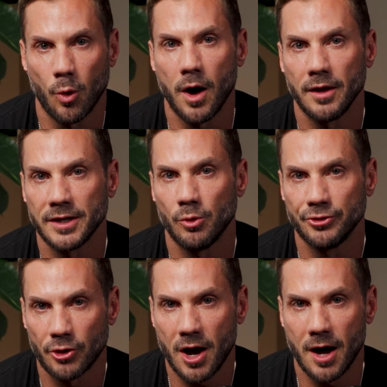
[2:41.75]
quality will
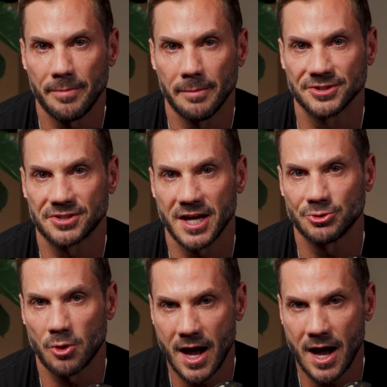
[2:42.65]
drop and mistakes will